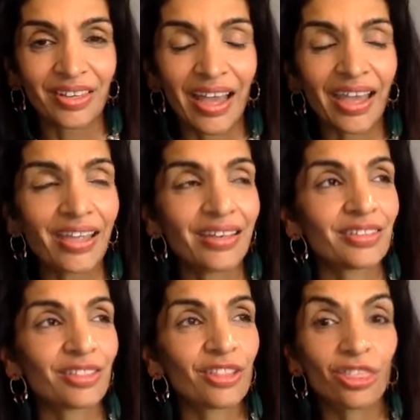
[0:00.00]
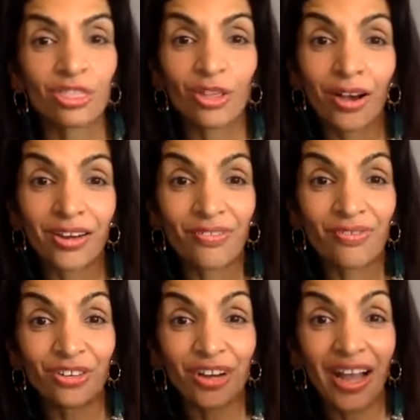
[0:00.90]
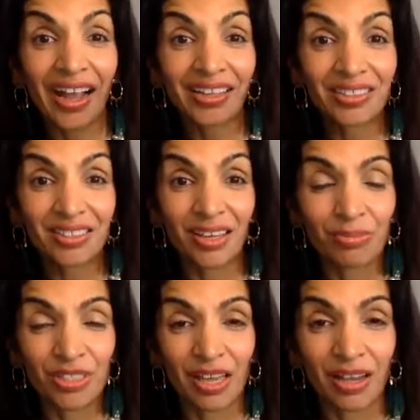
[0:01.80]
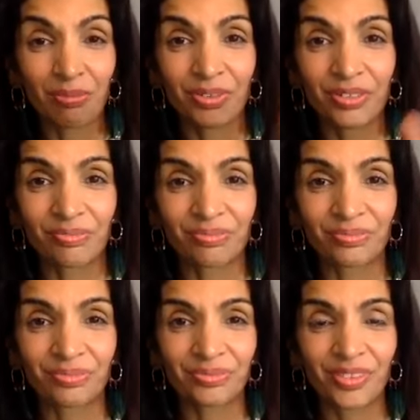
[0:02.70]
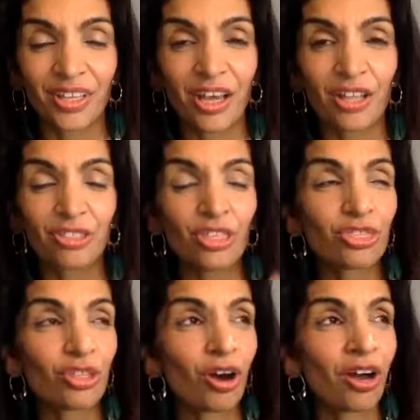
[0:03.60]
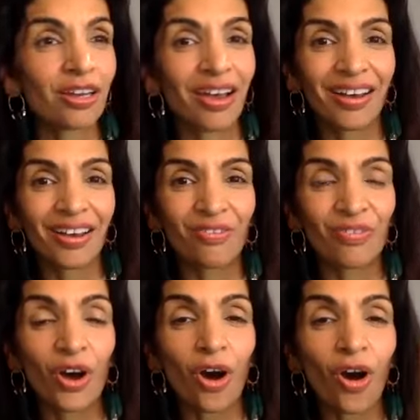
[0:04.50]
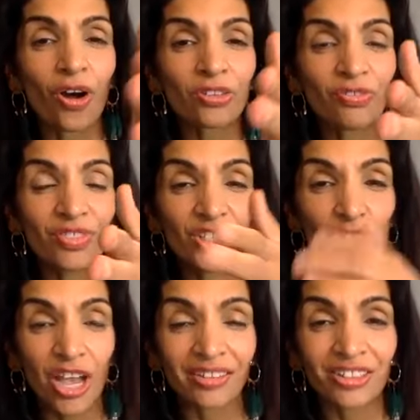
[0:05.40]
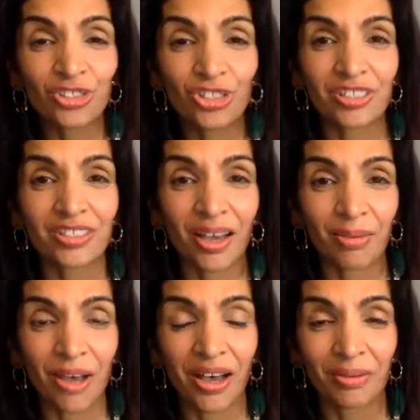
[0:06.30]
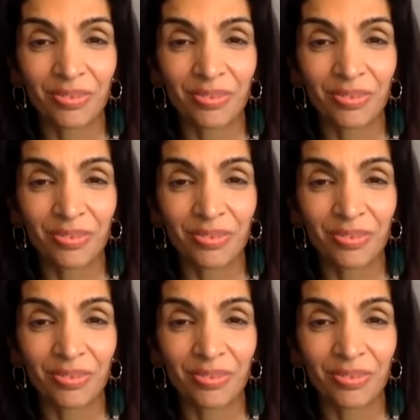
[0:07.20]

and the thought of your ex comes up the thought of all of the challenges come up,